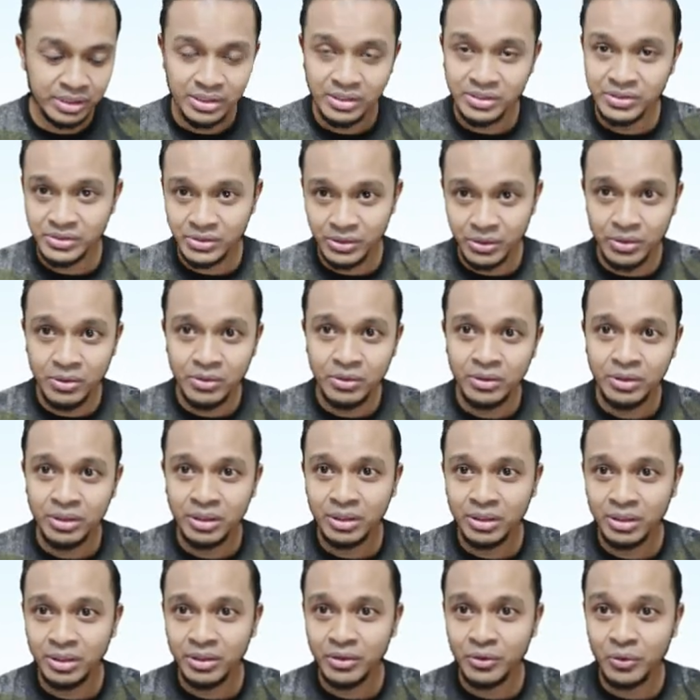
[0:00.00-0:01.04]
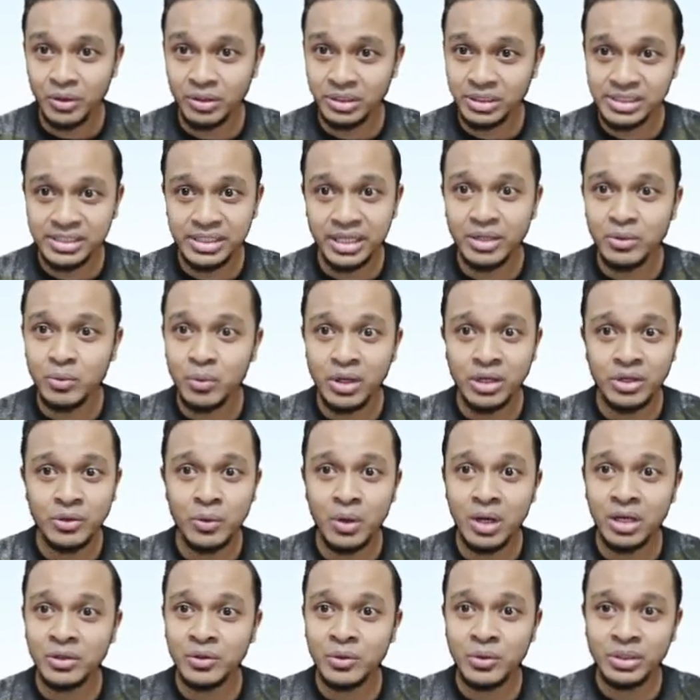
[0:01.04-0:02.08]
So, you understand what
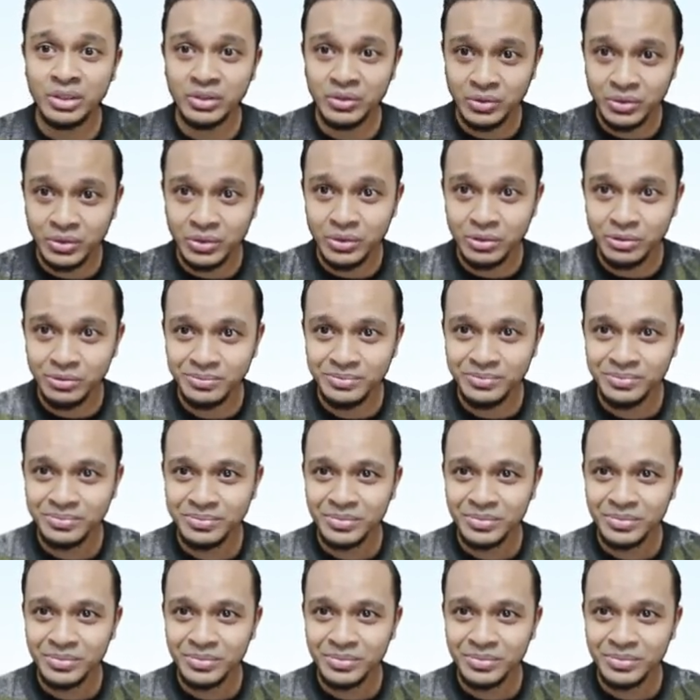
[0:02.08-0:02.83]
you are going to do?